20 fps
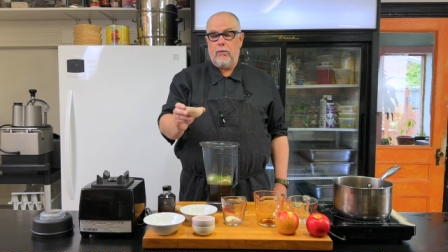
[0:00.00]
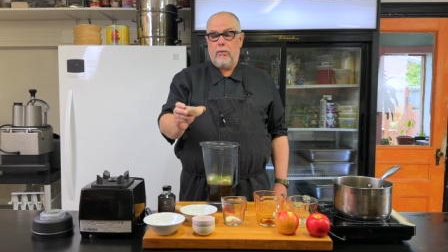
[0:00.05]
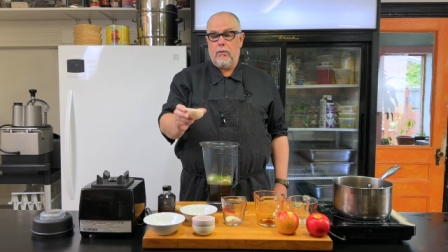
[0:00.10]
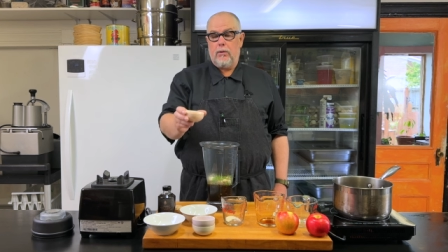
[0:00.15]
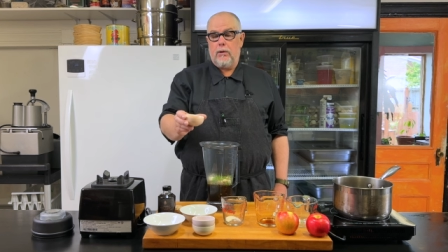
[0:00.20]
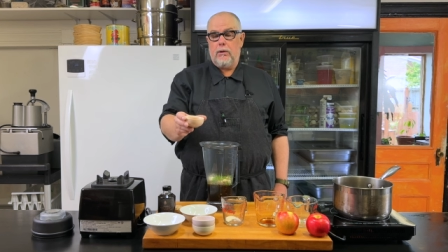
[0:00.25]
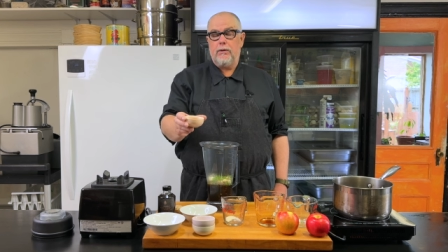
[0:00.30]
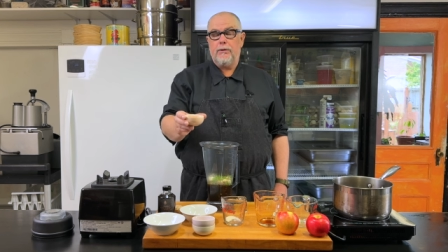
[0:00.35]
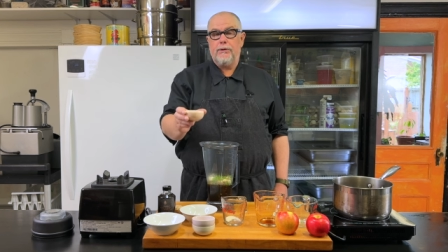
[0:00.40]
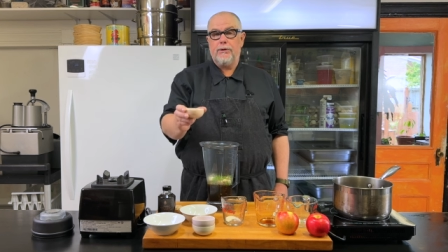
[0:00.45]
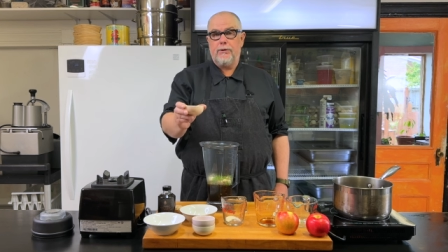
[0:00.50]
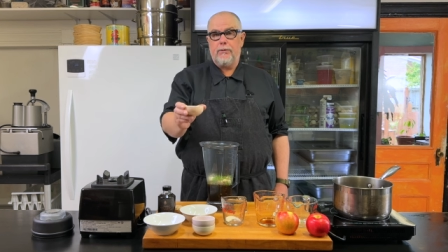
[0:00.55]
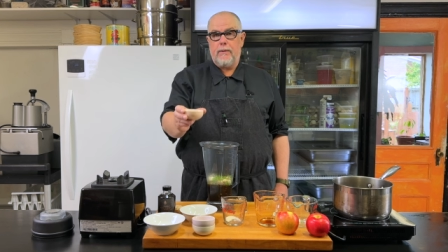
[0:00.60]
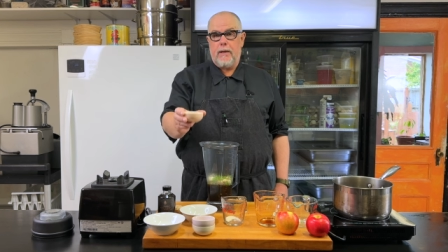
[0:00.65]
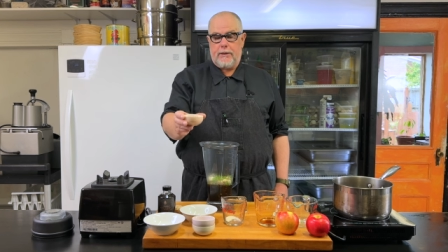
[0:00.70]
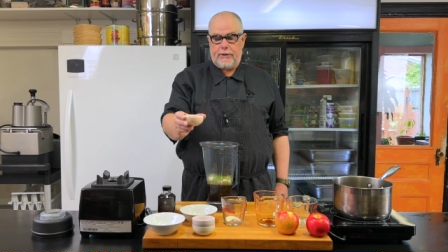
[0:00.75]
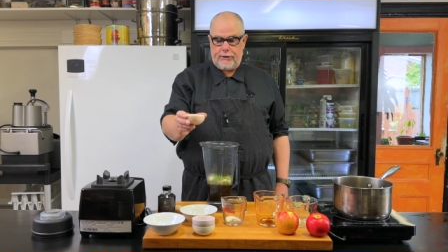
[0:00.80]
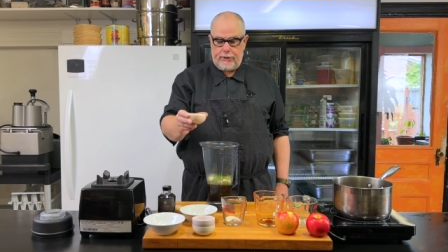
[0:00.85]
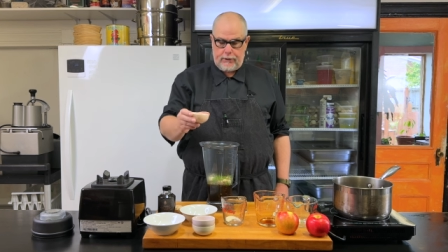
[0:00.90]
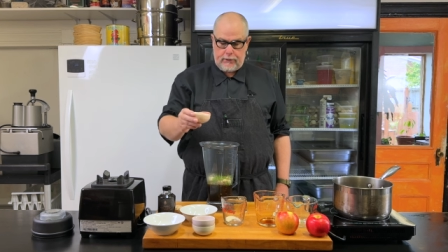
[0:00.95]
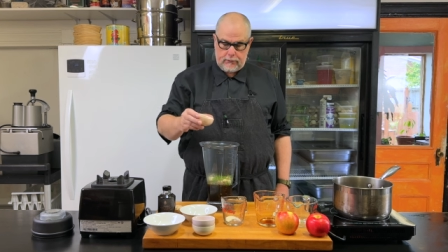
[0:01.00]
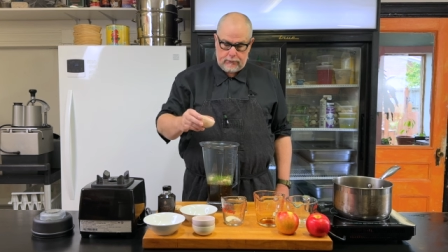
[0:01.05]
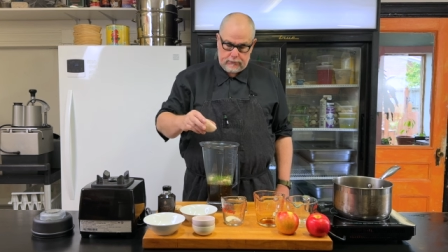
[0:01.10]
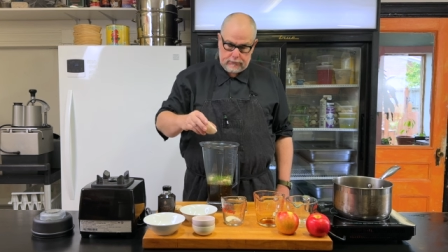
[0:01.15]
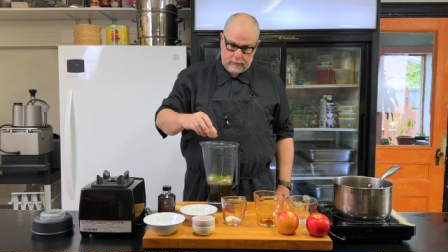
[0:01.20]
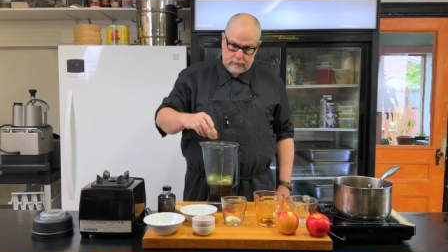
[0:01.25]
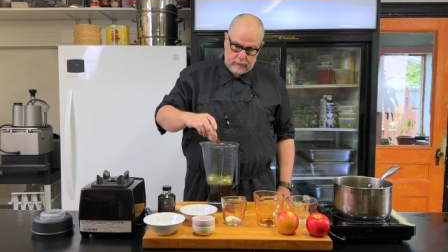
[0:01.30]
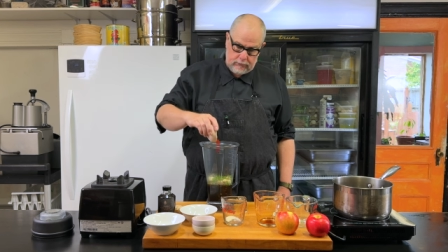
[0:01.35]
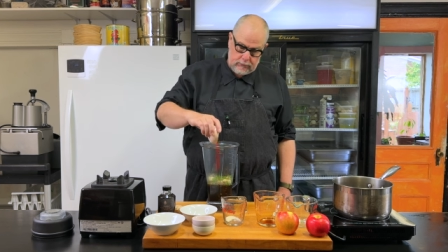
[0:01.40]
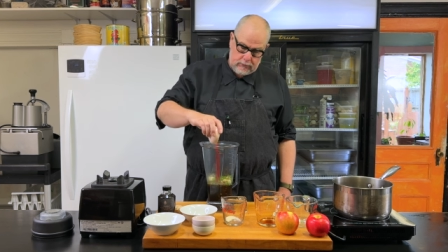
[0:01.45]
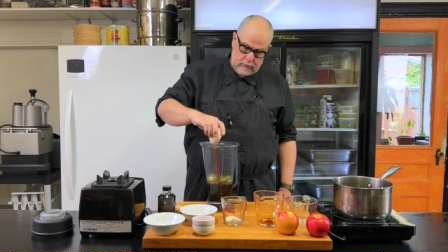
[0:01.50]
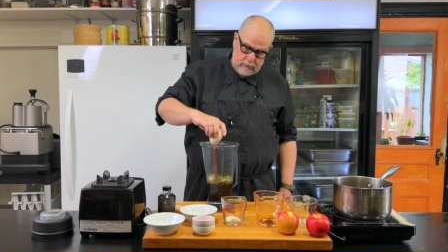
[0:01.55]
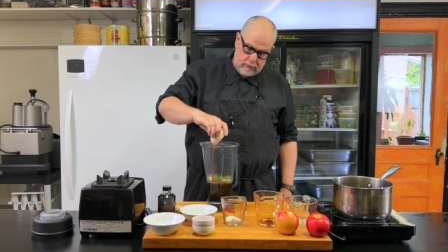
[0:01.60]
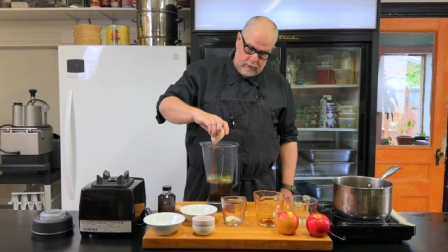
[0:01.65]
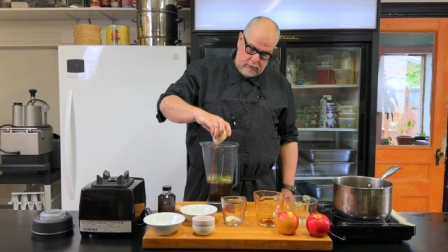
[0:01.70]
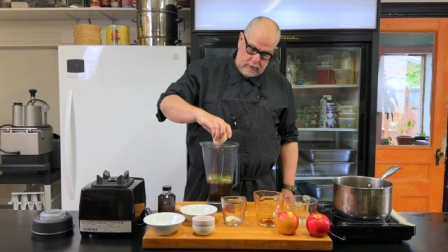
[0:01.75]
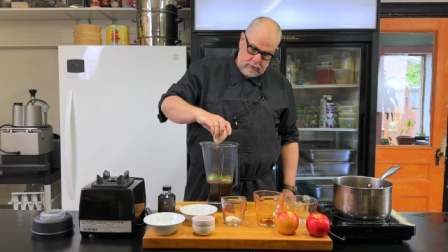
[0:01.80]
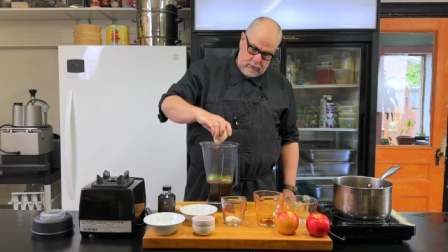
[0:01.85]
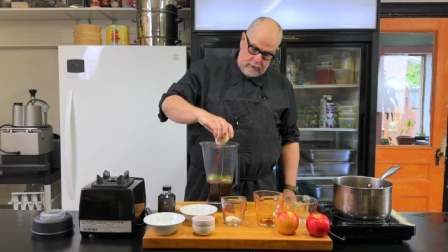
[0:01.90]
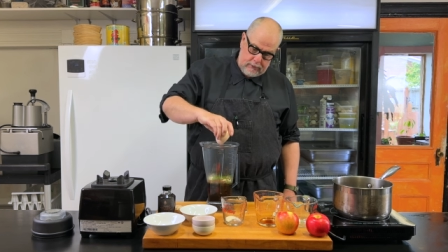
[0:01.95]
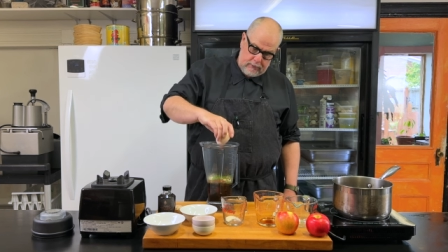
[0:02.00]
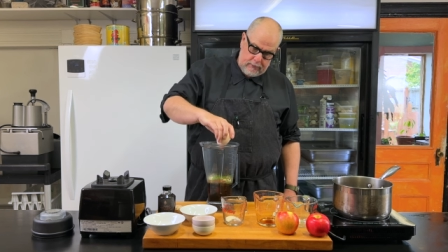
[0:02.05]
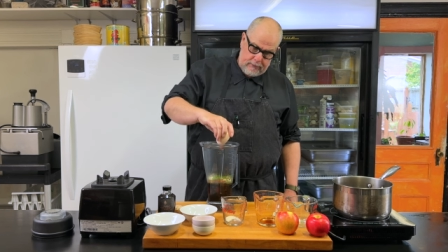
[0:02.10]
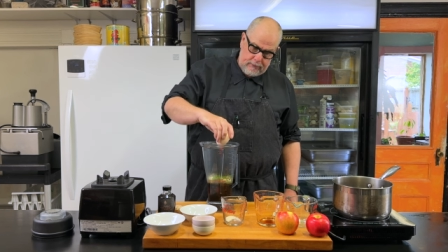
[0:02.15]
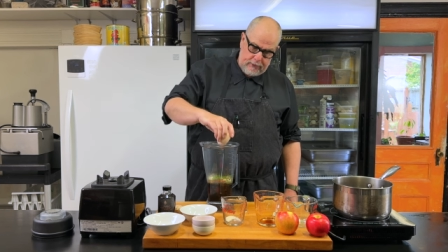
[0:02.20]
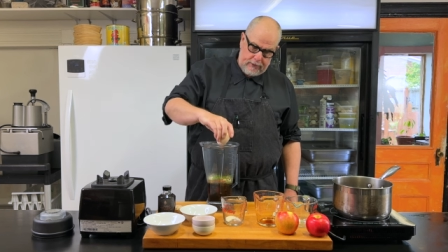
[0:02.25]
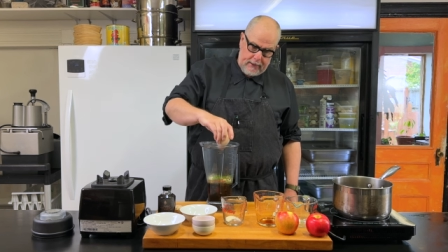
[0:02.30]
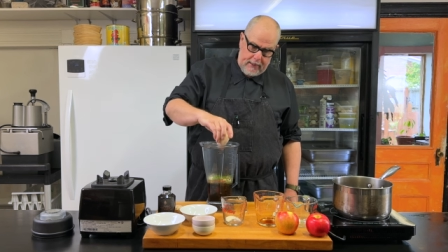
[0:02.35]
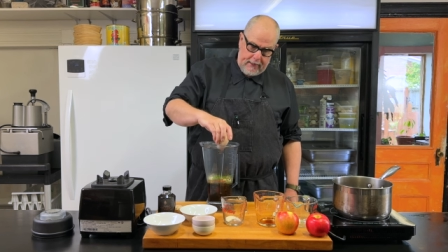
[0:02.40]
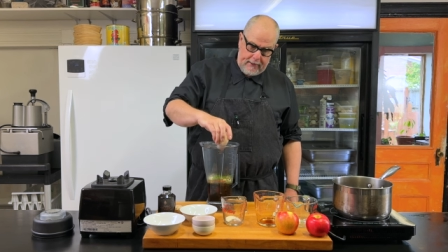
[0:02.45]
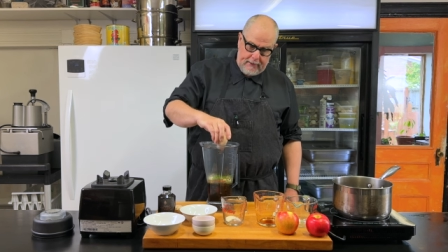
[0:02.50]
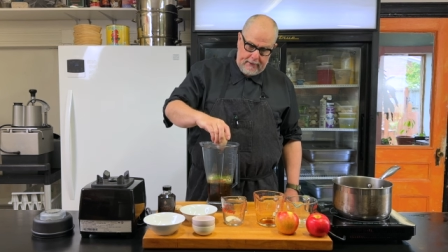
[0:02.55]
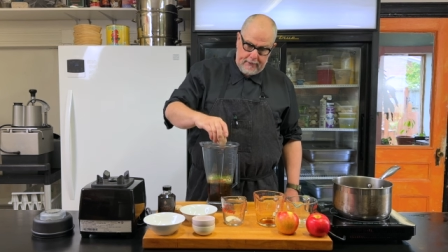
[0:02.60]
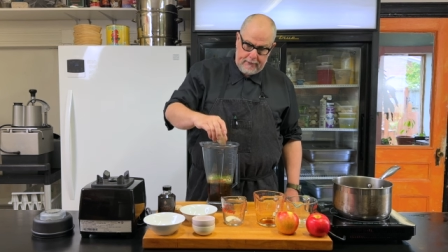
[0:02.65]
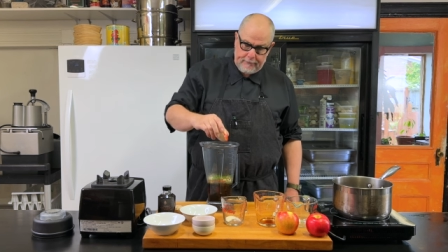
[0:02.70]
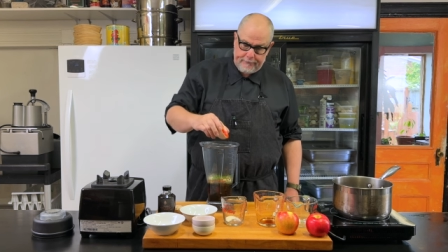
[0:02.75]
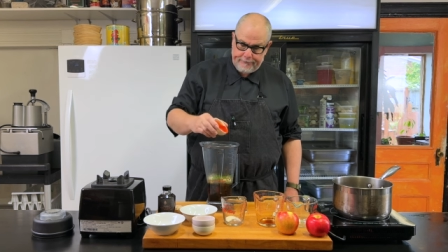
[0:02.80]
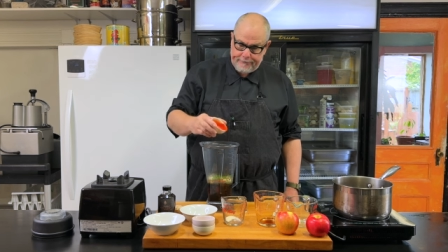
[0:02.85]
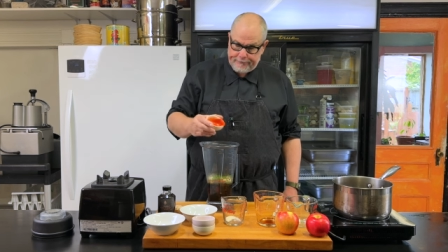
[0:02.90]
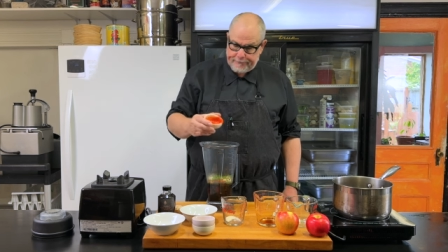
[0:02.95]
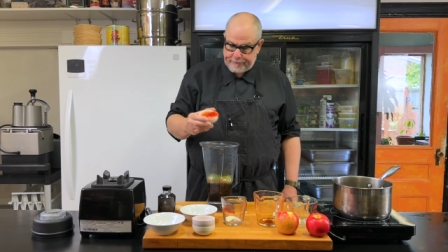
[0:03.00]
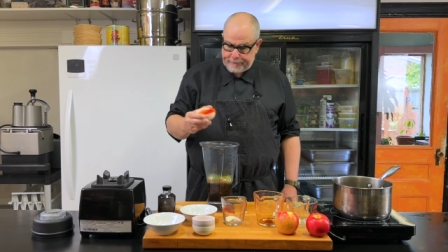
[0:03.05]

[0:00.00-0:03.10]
or sriracha. Put that in.